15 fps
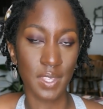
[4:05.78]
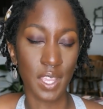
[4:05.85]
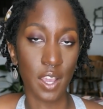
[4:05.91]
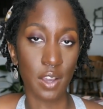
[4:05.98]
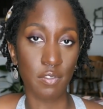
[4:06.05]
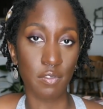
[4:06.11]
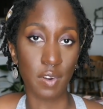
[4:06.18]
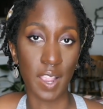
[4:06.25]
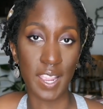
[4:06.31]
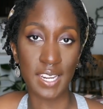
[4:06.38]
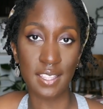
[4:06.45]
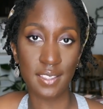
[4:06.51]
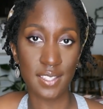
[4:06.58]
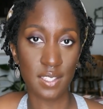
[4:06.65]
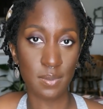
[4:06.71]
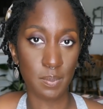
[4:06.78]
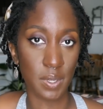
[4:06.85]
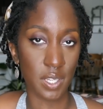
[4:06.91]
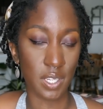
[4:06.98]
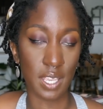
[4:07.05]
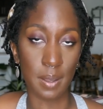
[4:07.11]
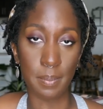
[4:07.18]
of writing this
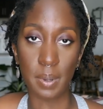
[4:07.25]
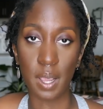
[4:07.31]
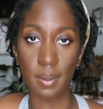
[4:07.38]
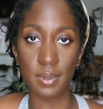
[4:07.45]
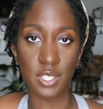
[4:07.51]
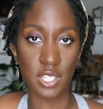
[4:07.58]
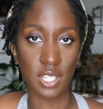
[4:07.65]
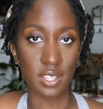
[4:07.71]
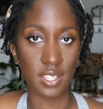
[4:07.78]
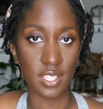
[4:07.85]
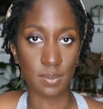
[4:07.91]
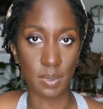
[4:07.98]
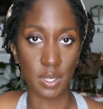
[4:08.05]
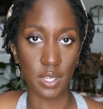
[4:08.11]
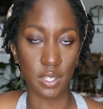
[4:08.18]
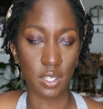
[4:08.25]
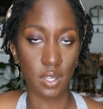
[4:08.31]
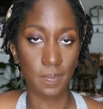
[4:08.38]
book and publishing this book,